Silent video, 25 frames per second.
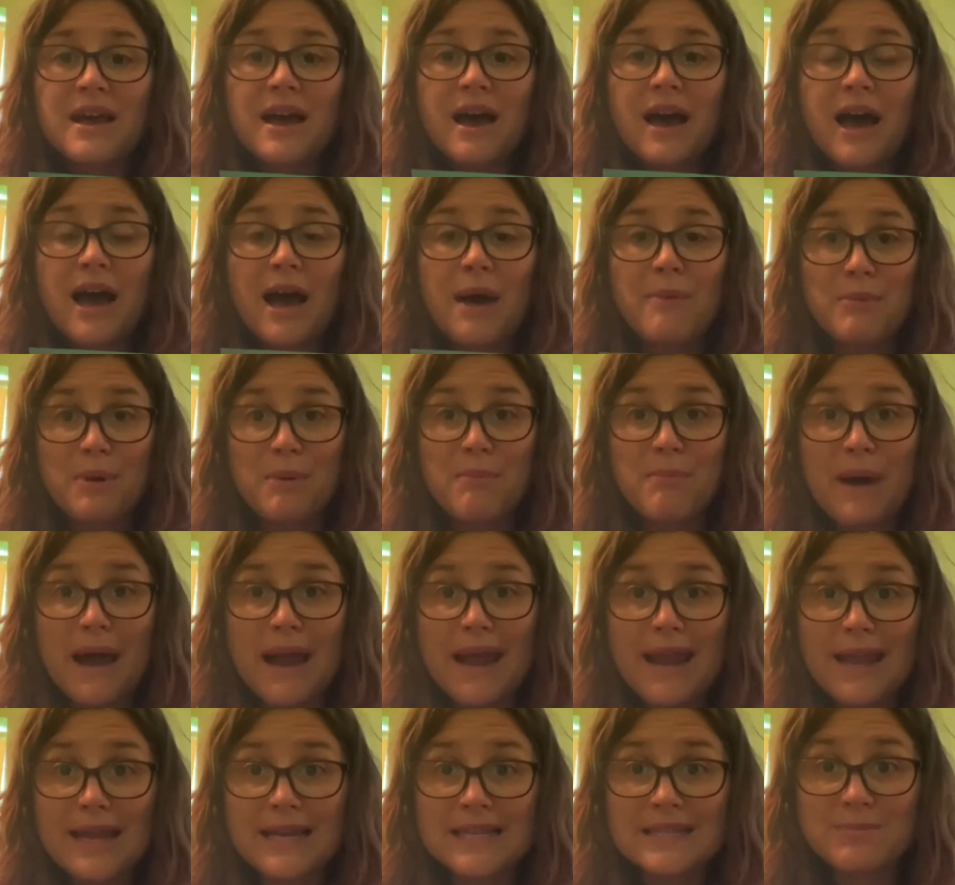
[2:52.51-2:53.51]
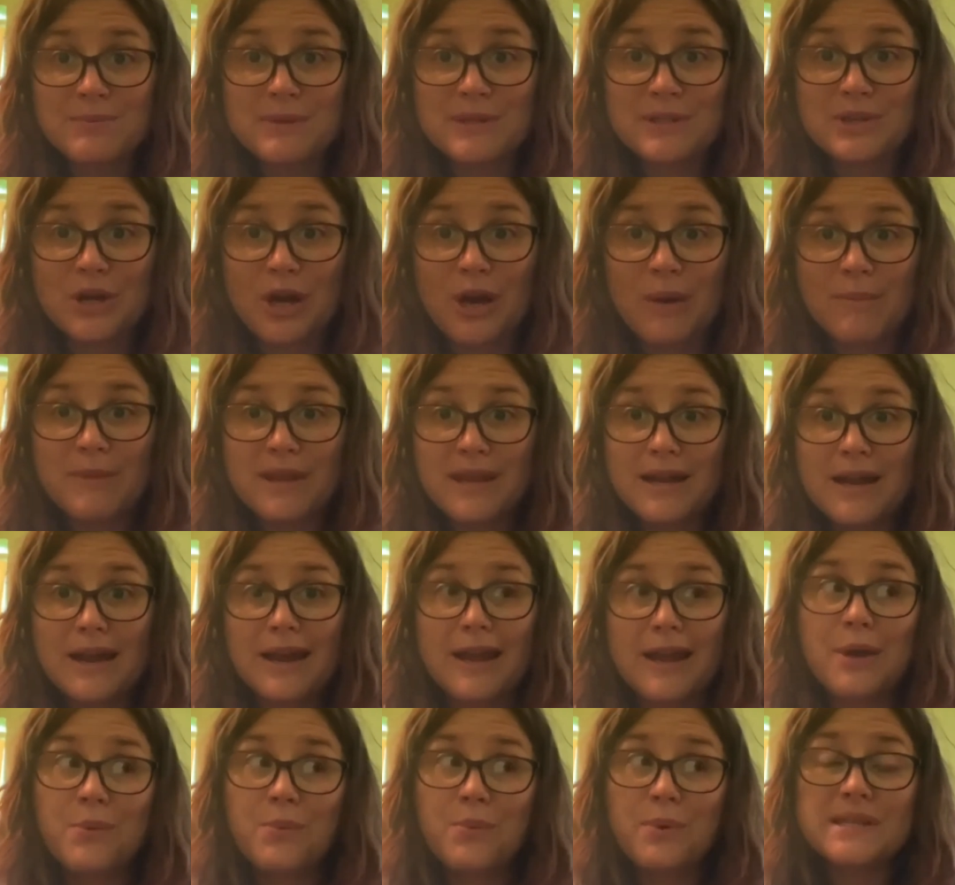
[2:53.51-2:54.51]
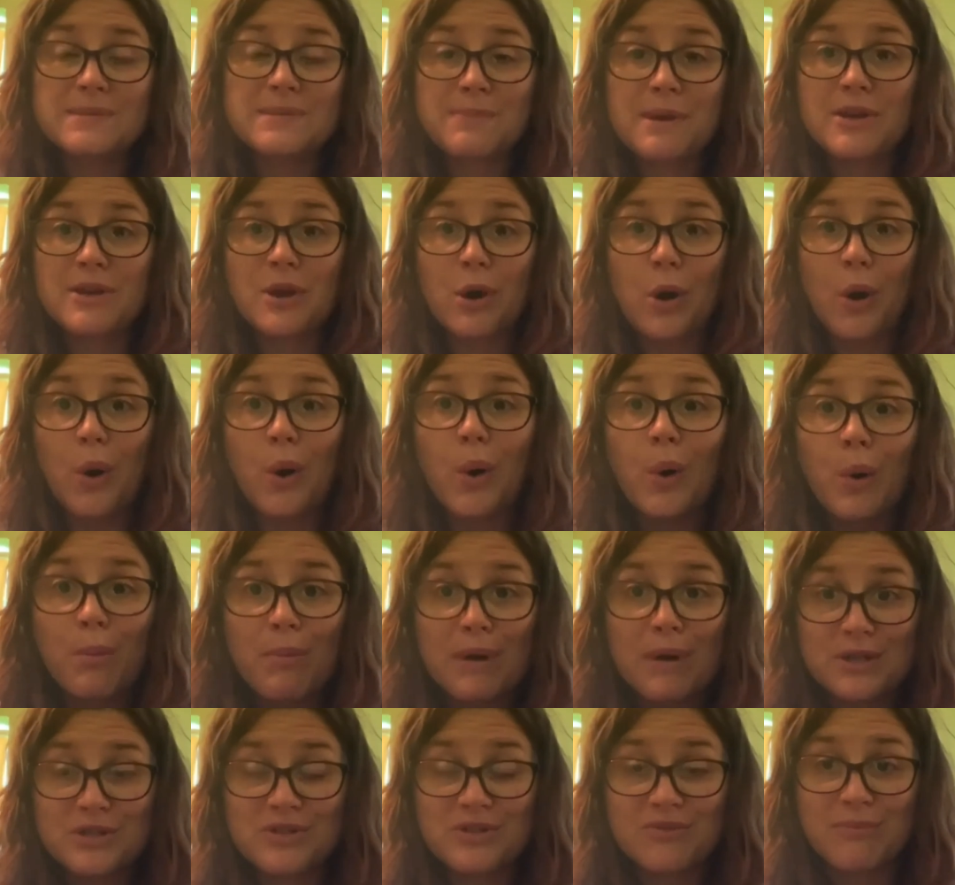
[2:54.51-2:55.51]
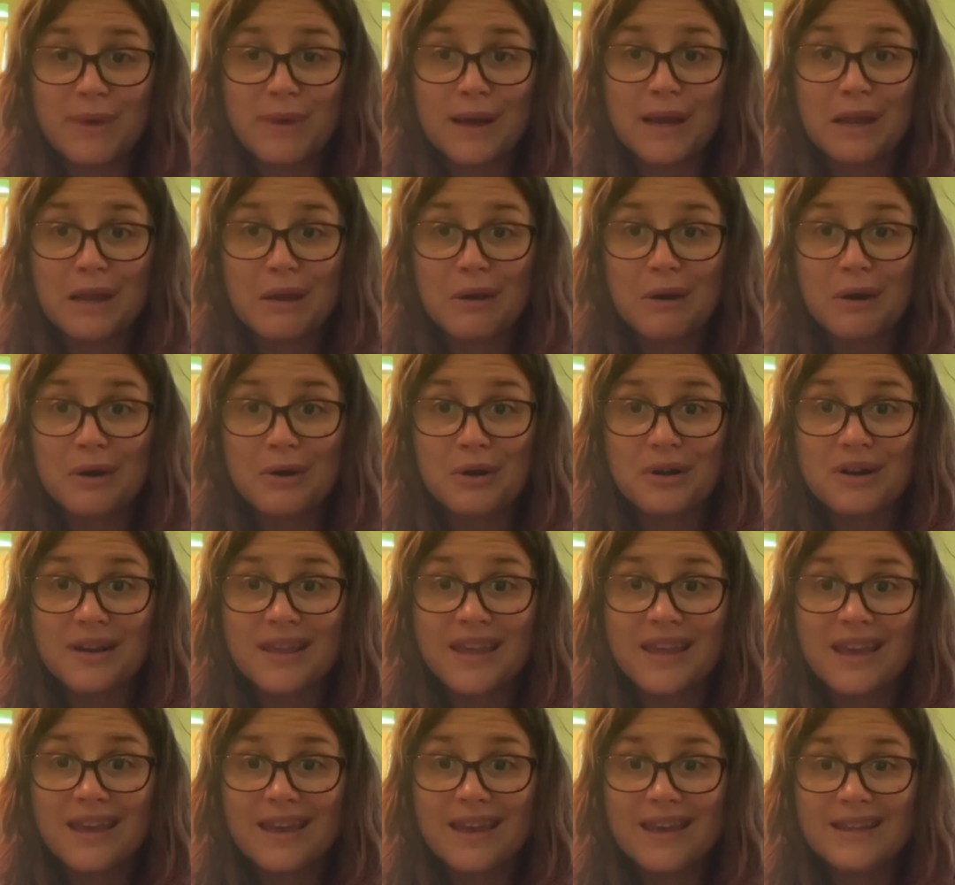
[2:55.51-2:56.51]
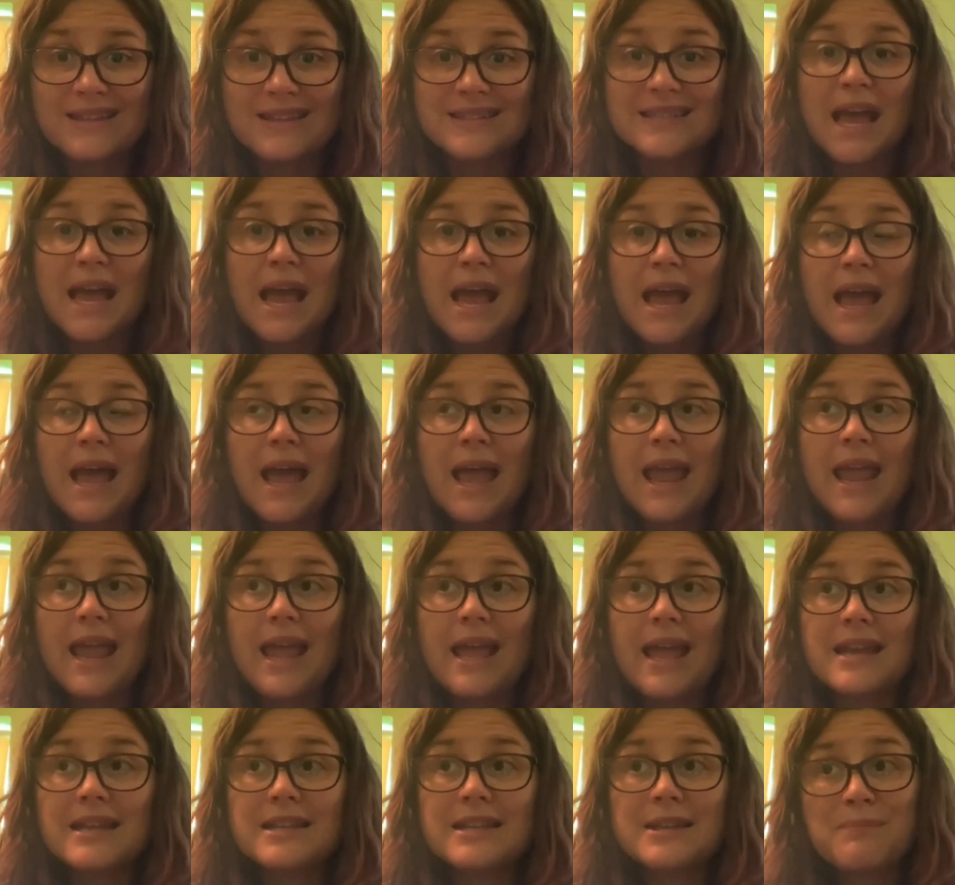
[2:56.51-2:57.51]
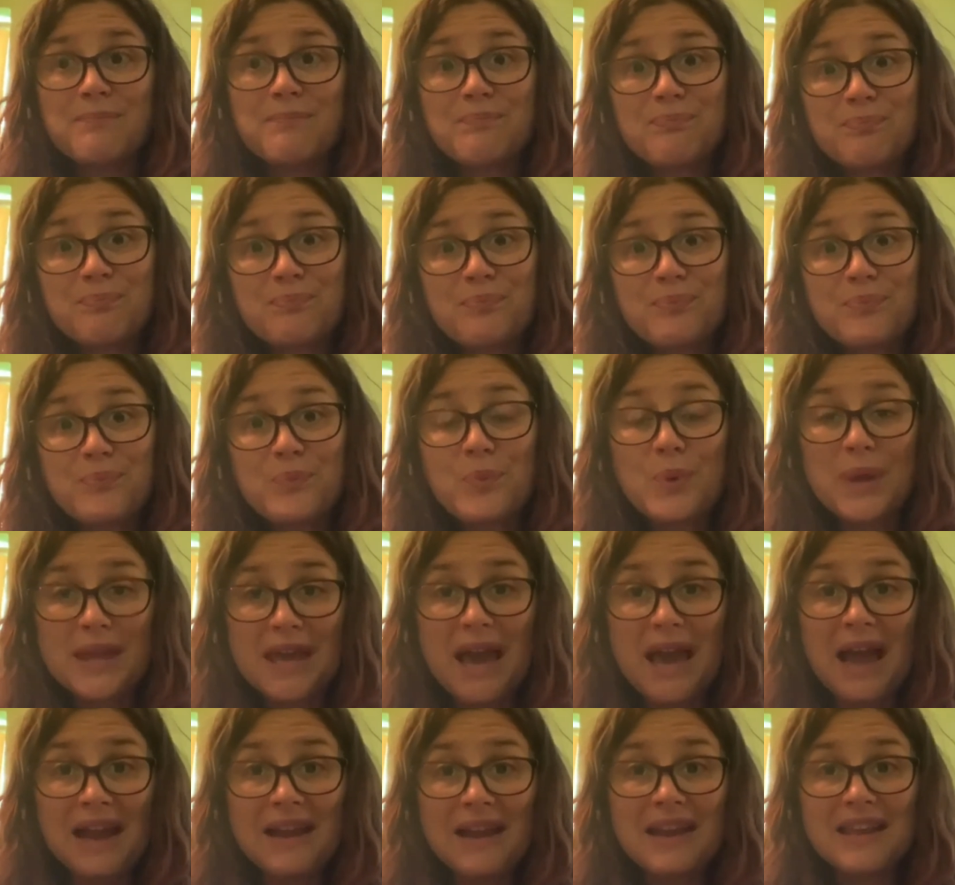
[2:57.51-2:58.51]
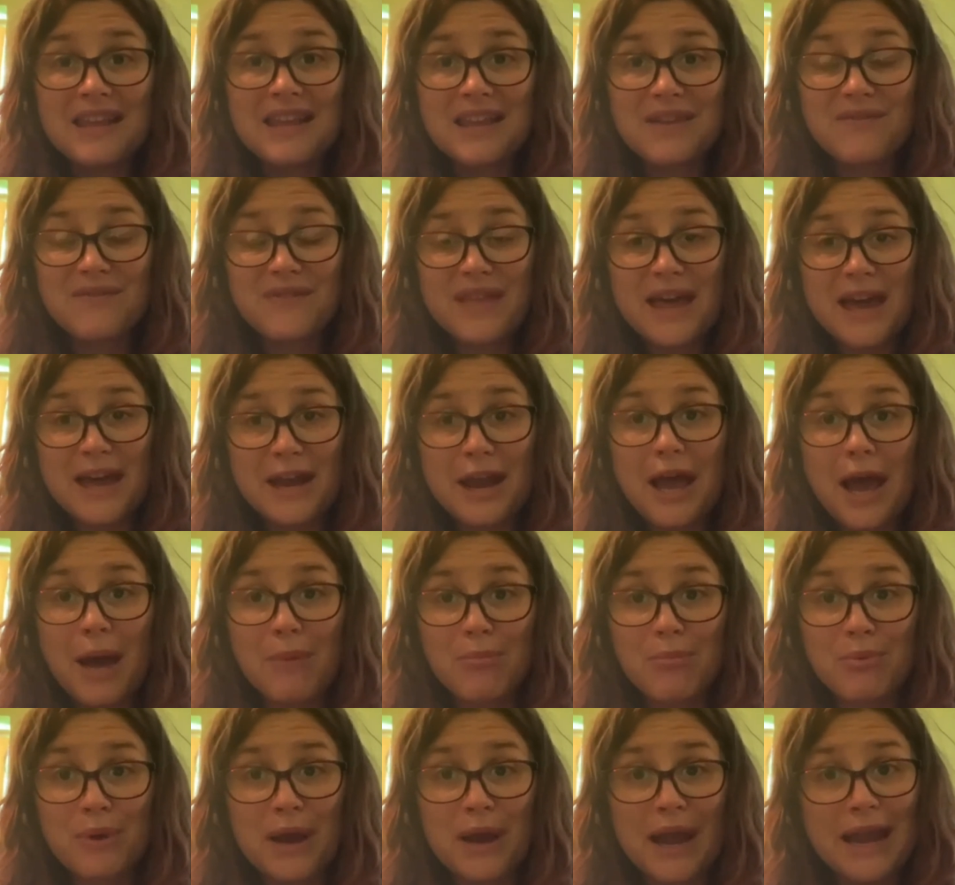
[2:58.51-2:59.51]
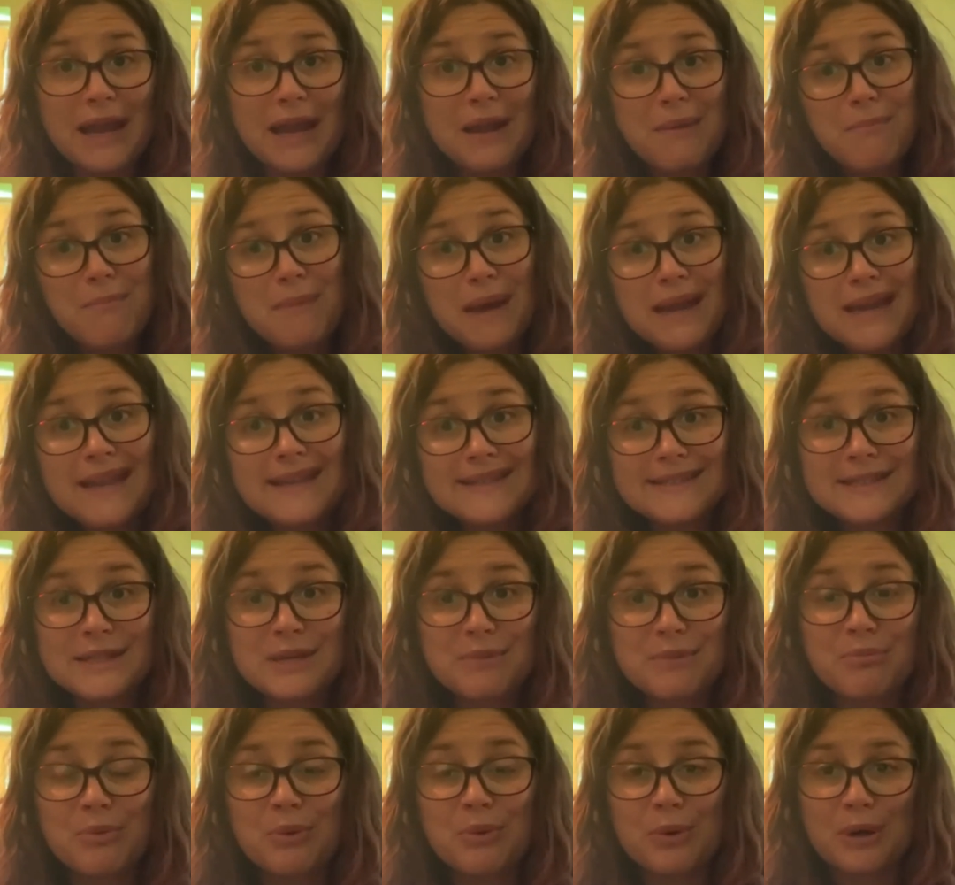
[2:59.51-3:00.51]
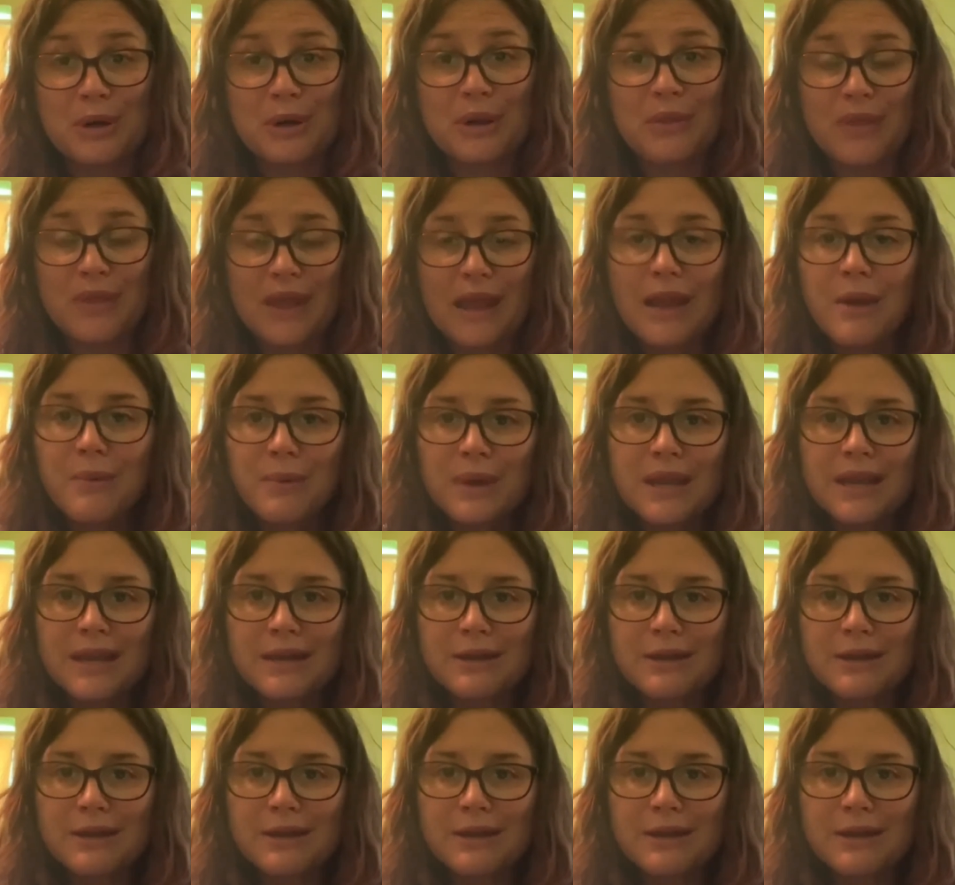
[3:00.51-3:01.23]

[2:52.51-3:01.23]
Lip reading: My husband, Tommy, and I, we spend a whole bunch of money on our kids, and we kind of give that up, right? And money is an important thing. We can